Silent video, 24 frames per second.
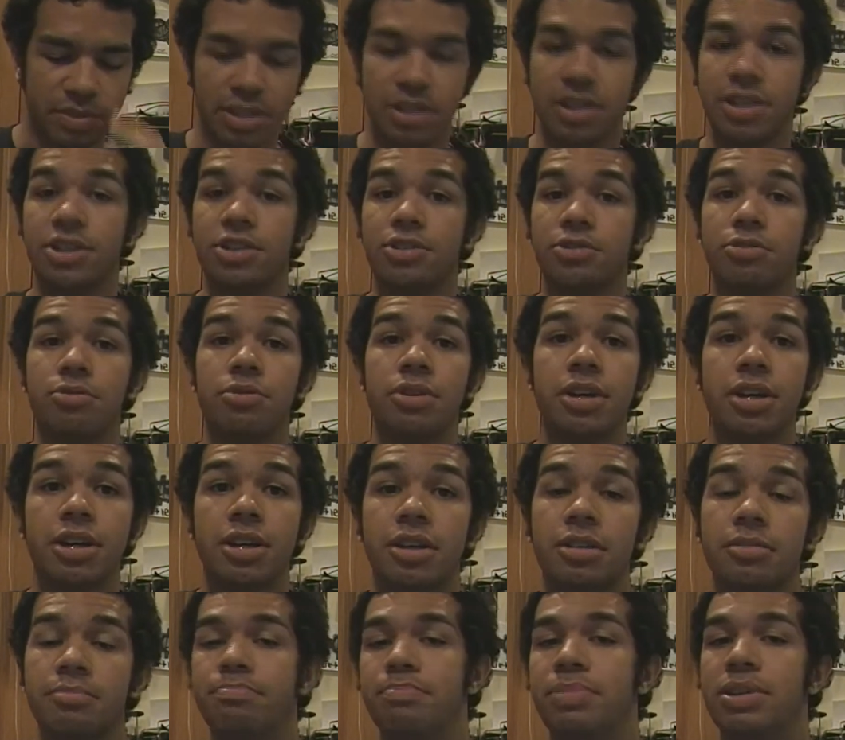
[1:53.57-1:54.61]
you need to
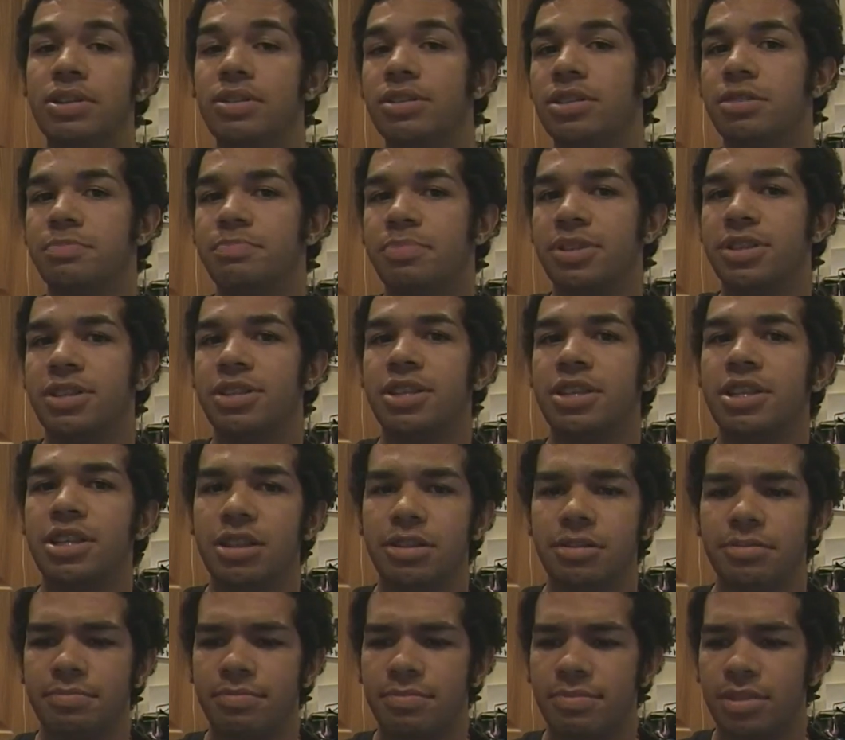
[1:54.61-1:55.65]
build up your
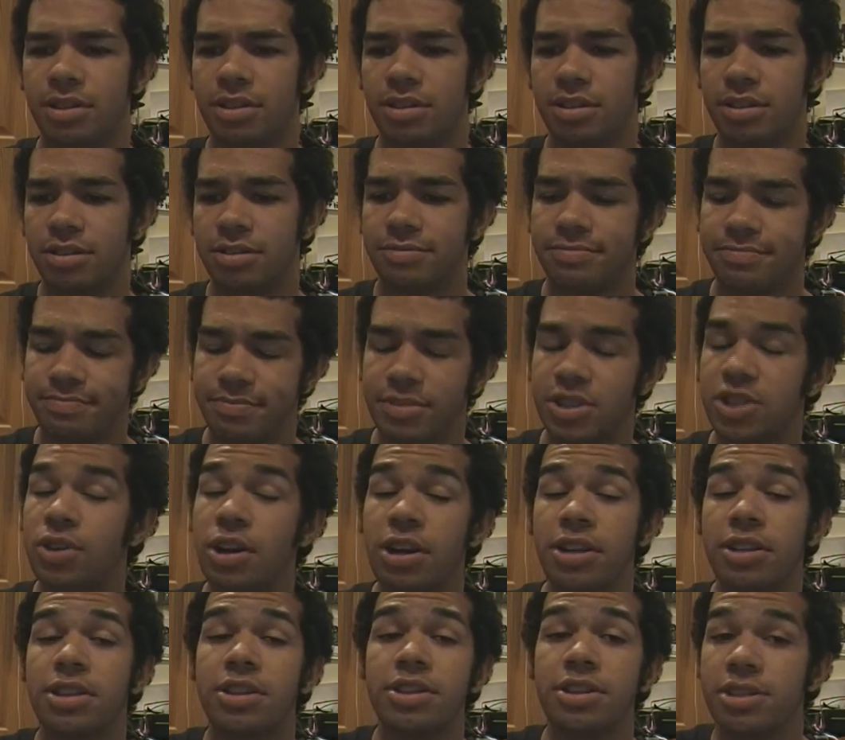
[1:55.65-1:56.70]
team or
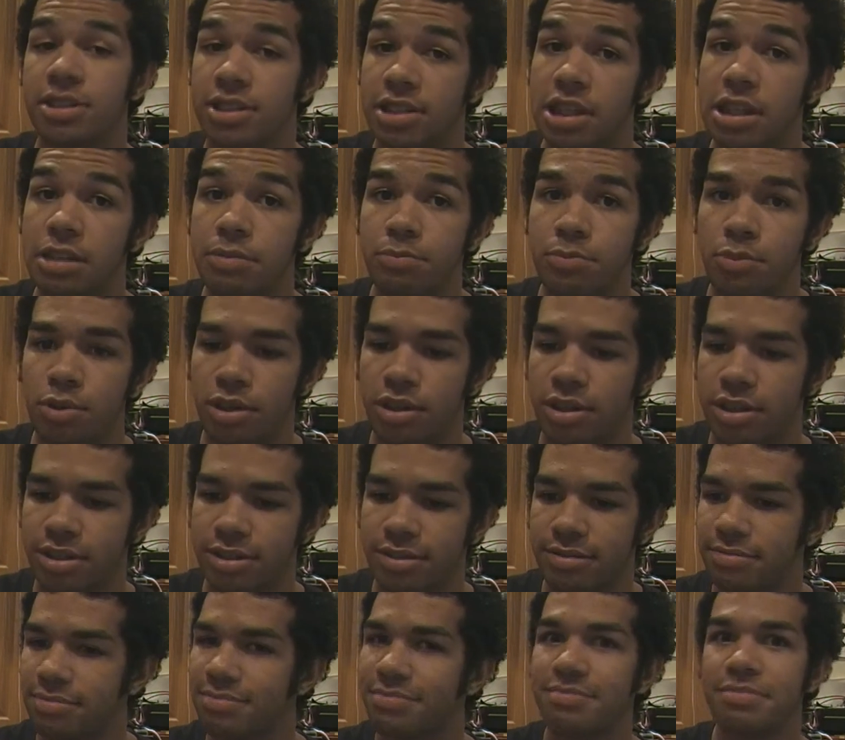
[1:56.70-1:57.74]
strengthen your
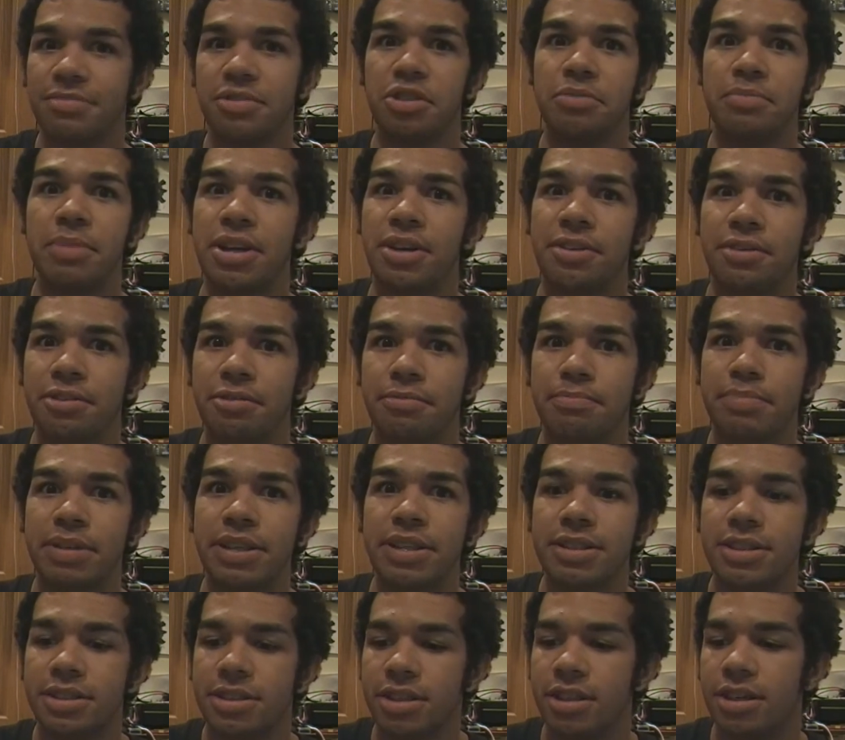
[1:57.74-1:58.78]
teamwork and you make your own
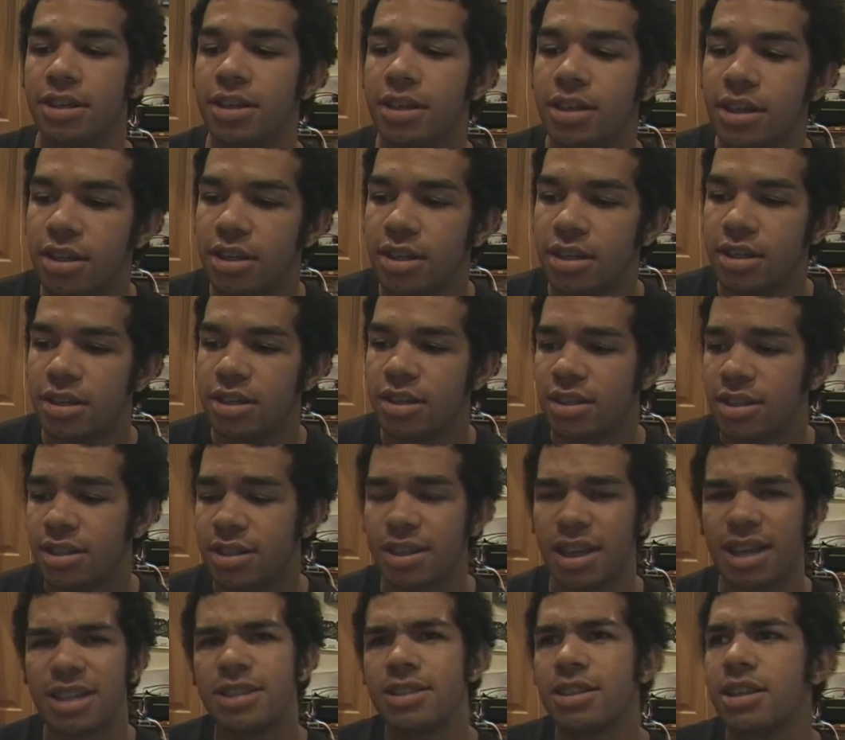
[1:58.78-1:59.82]
pizza.
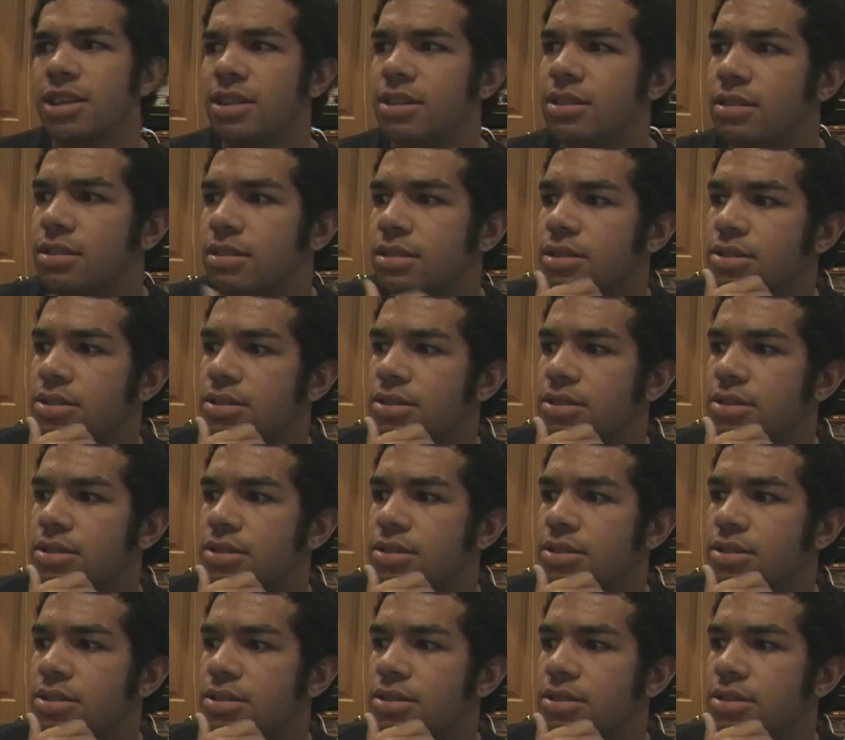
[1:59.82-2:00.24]
It actually